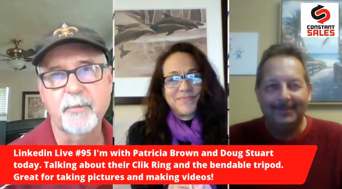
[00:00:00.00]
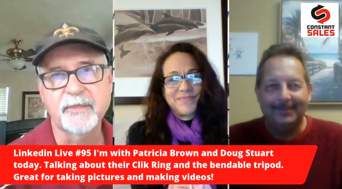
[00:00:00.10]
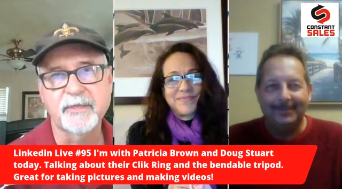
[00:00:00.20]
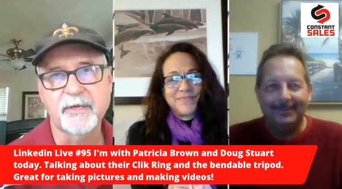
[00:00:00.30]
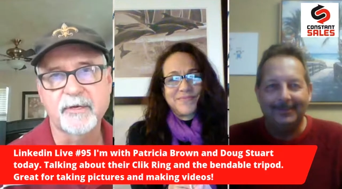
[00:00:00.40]

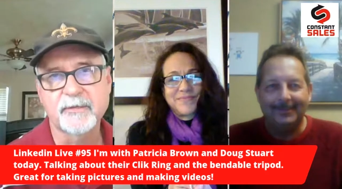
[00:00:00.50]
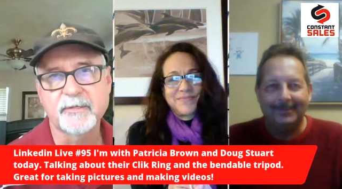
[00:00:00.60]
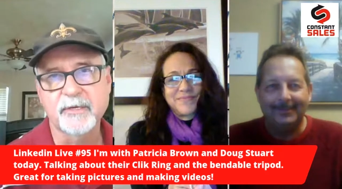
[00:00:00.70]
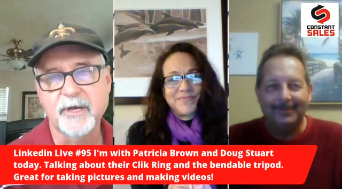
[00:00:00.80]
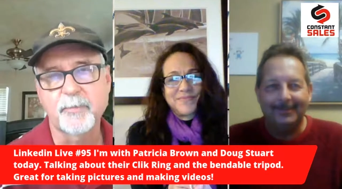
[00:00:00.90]
Speaker 1: about the
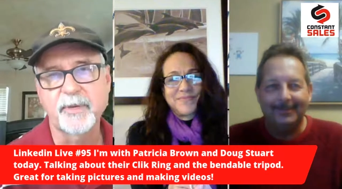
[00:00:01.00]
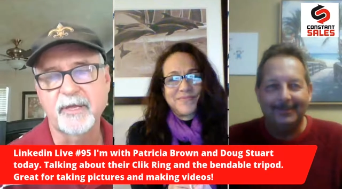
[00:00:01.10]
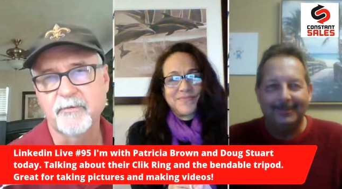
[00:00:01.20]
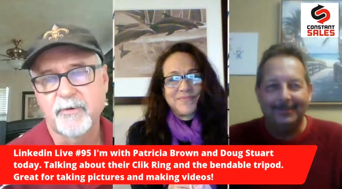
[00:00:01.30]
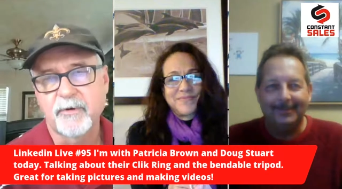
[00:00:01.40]
the
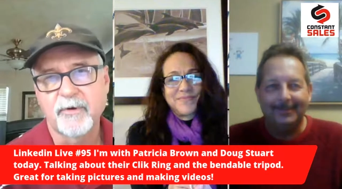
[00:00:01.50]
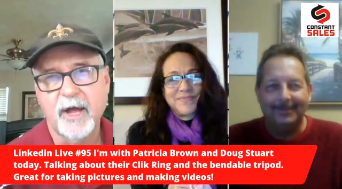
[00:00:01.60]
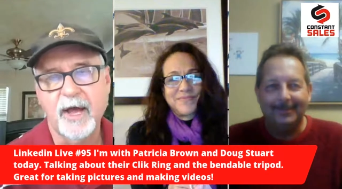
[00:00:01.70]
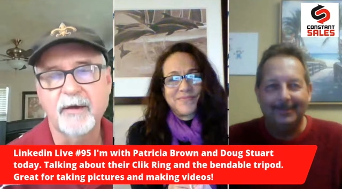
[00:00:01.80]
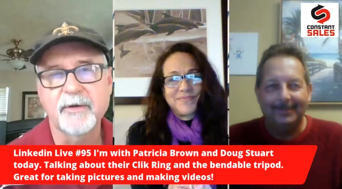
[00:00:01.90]
company and
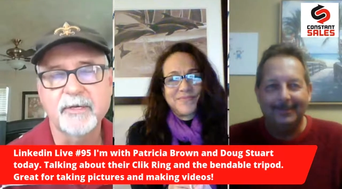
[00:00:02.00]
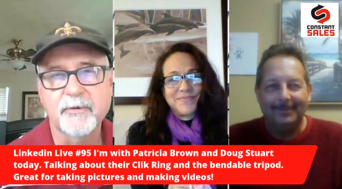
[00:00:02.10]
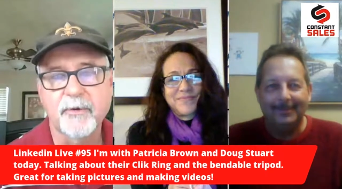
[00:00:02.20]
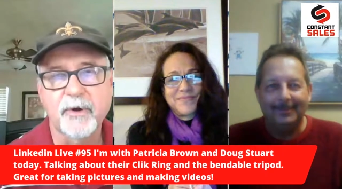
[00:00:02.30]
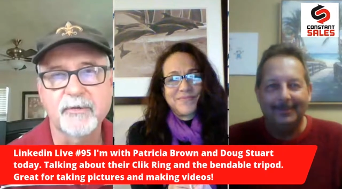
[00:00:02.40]
how in
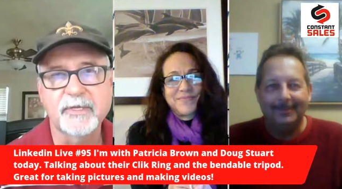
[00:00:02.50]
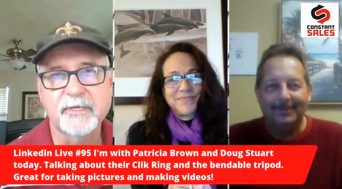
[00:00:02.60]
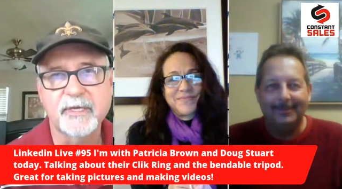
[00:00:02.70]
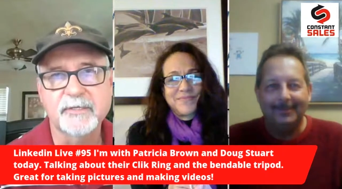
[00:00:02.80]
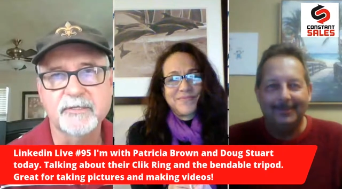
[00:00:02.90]
the world did
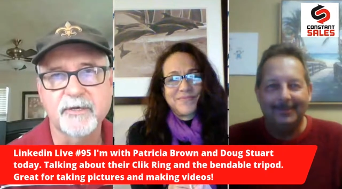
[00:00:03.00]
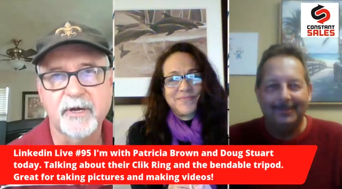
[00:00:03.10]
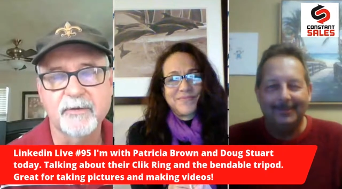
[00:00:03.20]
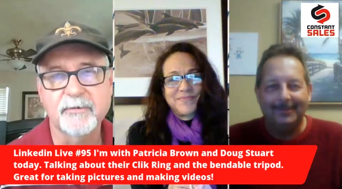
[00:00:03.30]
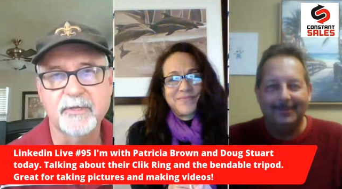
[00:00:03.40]
you get
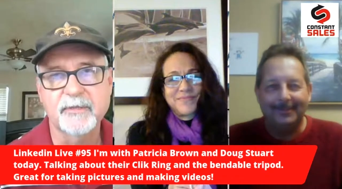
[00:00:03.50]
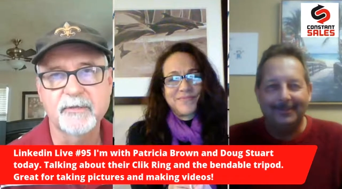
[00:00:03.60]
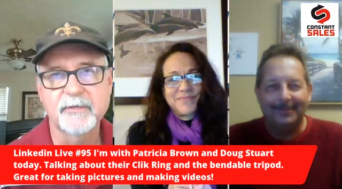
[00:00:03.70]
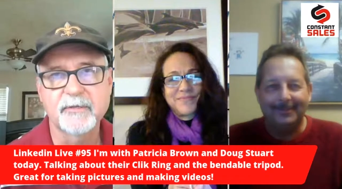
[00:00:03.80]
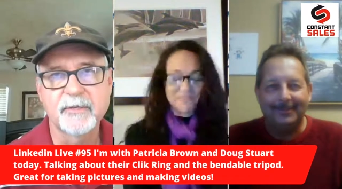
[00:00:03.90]
started with
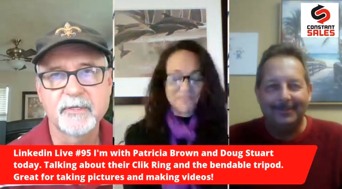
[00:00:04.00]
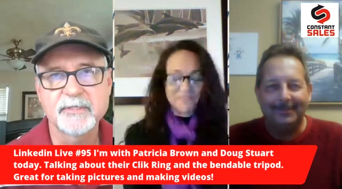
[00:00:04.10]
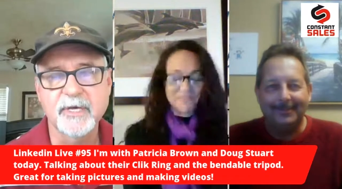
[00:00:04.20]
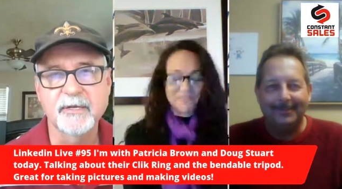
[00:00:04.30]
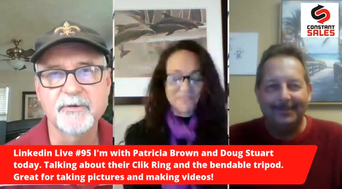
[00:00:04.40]

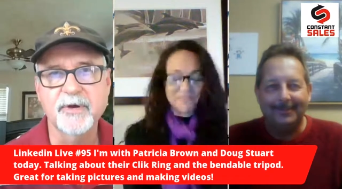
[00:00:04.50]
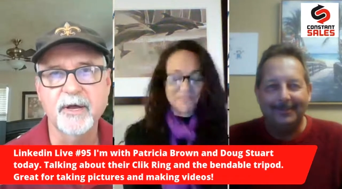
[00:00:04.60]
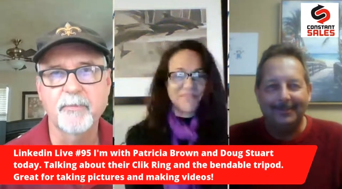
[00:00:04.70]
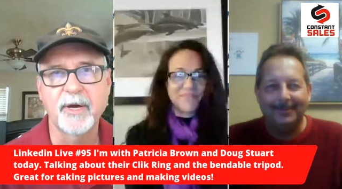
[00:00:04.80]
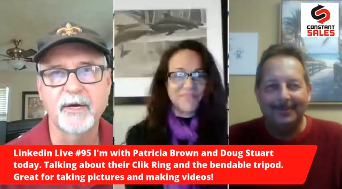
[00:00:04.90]
selling
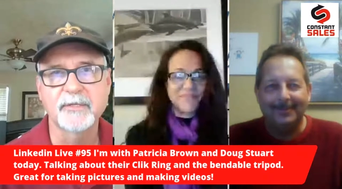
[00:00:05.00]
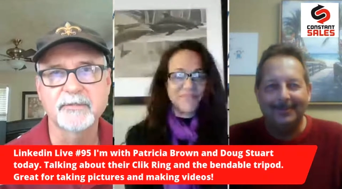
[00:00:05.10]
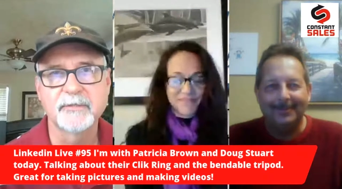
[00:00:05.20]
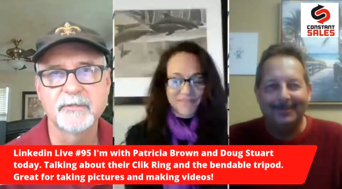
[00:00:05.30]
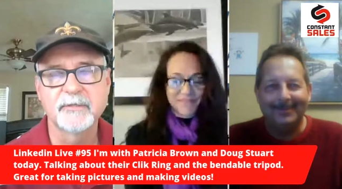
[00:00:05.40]

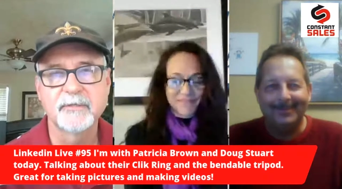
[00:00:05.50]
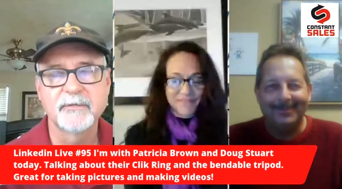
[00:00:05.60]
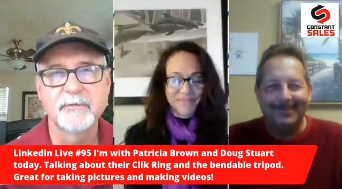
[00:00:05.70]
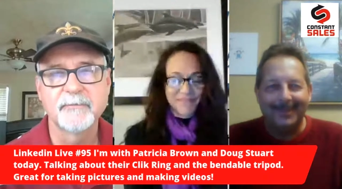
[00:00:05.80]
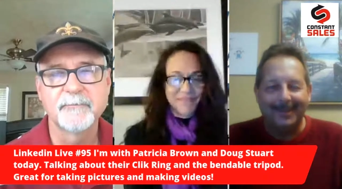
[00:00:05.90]
tripods?
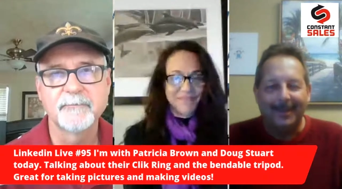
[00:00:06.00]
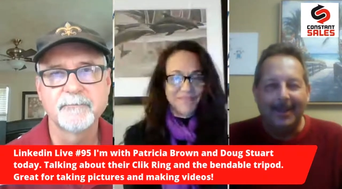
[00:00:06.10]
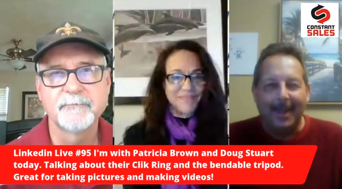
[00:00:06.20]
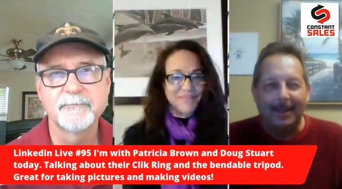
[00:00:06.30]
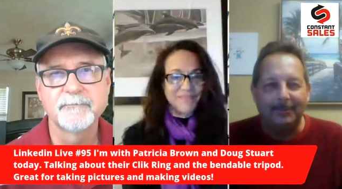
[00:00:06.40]
Speaker 2: Okay.
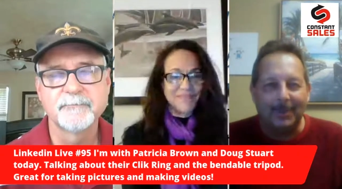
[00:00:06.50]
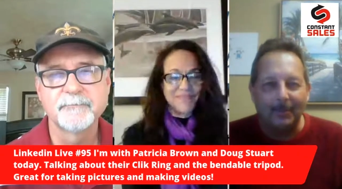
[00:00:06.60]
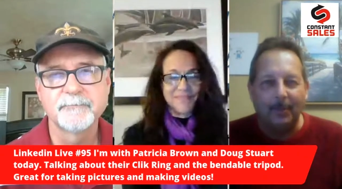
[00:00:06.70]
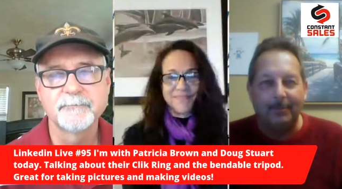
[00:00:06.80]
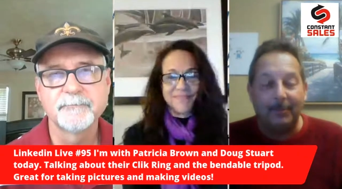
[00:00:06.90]

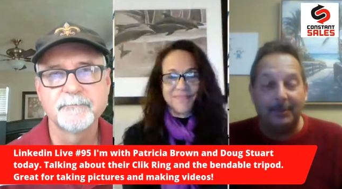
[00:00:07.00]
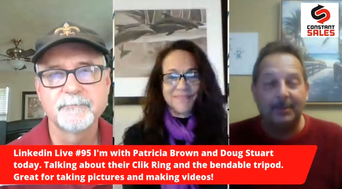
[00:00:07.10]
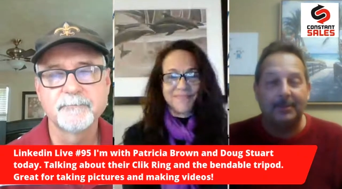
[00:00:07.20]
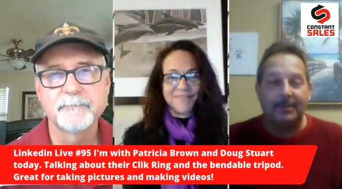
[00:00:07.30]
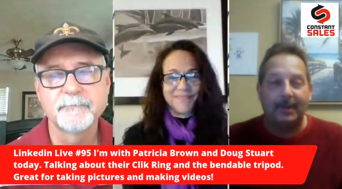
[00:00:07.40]
Absolutely. Well,
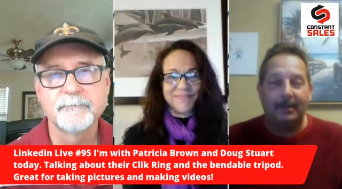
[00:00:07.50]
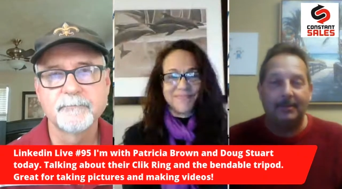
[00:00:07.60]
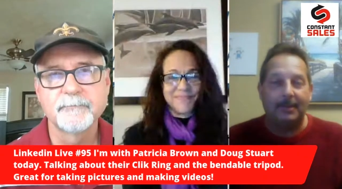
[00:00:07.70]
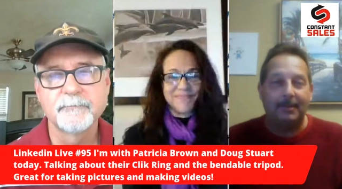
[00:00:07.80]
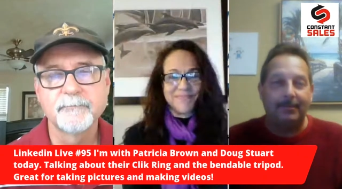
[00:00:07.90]
first I'll start
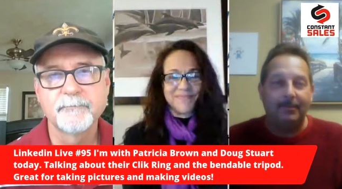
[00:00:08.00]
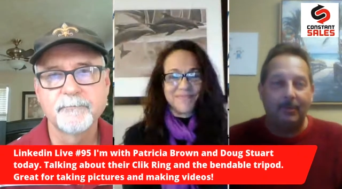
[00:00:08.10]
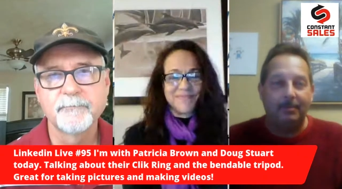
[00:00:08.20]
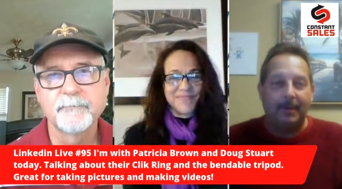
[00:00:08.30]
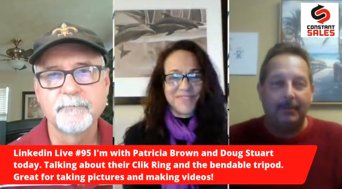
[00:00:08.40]
out talking about
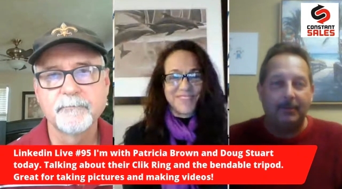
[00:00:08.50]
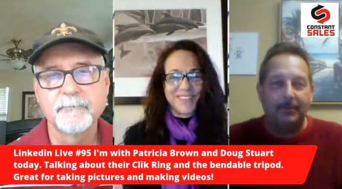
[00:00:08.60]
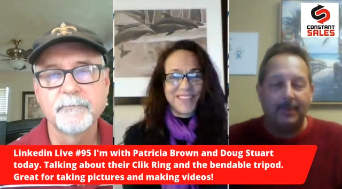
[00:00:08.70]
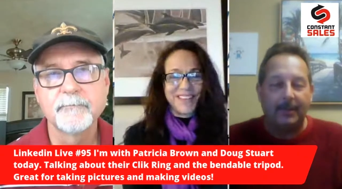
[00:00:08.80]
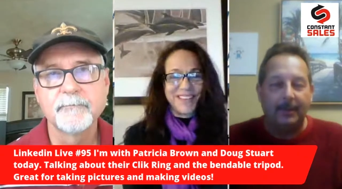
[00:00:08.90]
food and
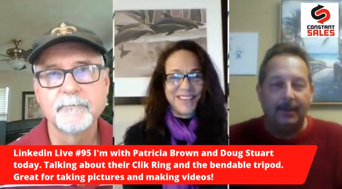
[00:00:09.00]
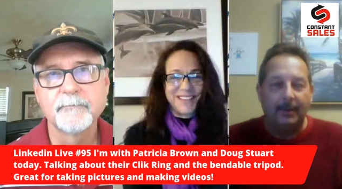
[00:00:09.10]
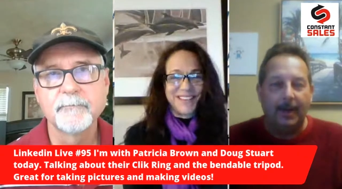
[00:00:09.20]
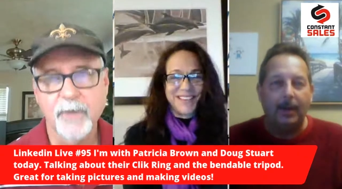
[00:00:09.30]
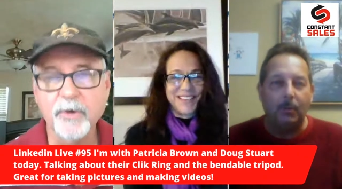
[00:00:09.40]
beverage.
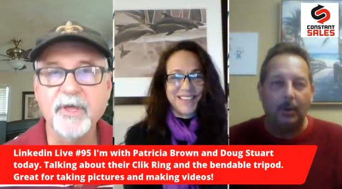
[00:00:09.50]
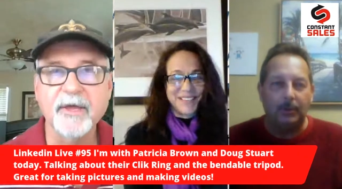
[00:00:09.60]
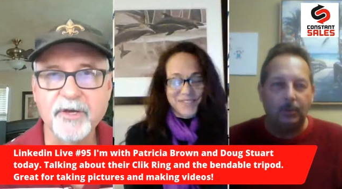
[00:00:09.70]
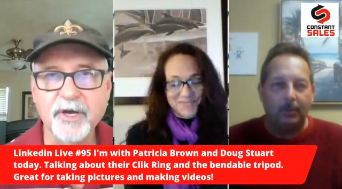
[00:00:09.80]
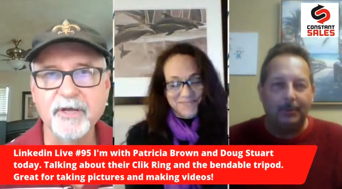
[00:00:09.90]
okay,
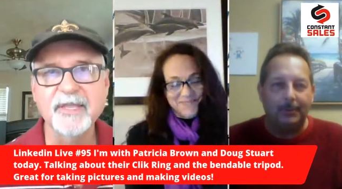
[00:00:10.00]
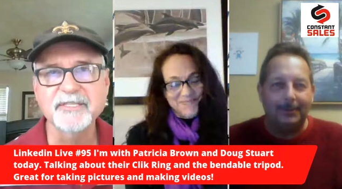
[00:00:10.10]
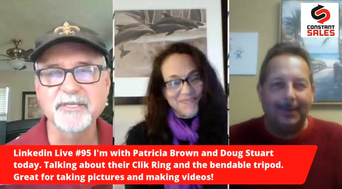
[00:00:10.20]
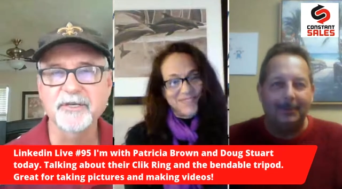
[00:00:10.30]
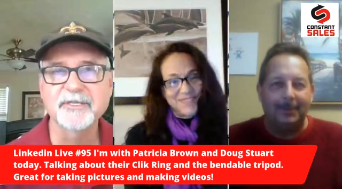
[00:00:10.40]
worked,
Speaker 1: good.
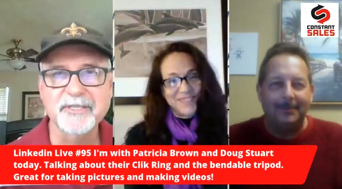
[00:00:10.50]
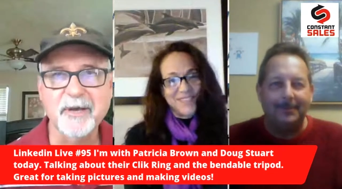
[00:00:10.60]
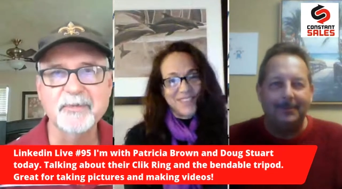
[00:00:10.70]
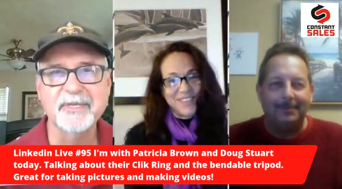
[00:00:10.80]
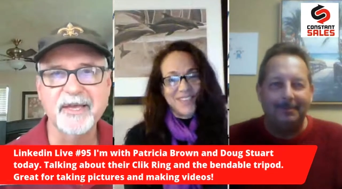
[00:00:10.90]
That's a good
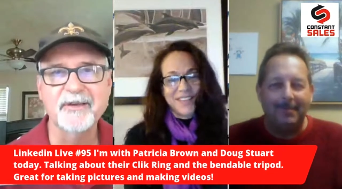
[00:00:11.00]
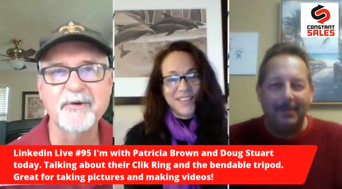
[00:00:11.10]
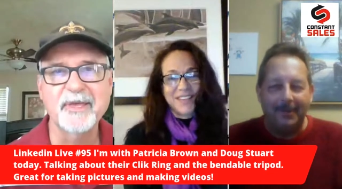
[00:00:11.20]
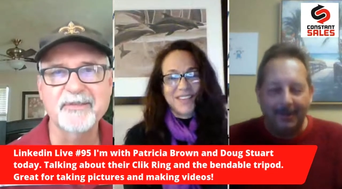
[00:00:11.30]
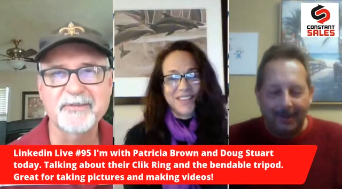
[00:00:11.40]
subject. Yeah,
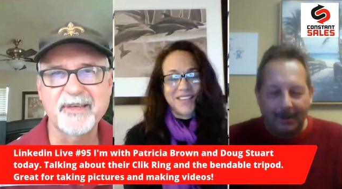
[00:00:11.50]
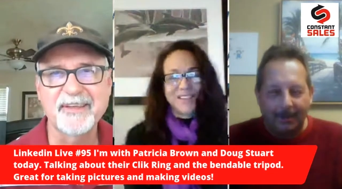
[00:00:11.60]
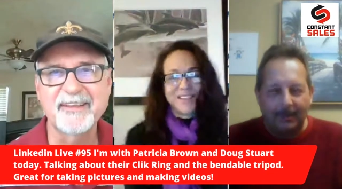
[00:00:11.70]
go ahead and do that. I